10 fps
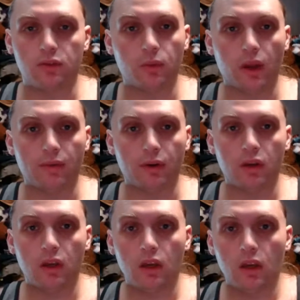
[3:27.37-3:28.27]
or whatever,
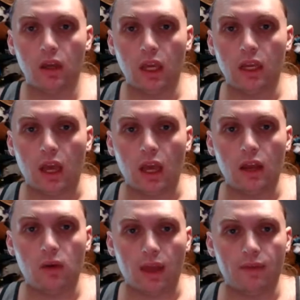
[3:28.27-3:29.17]
and I
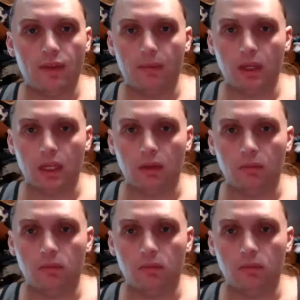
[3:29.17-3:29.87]
don't have that money.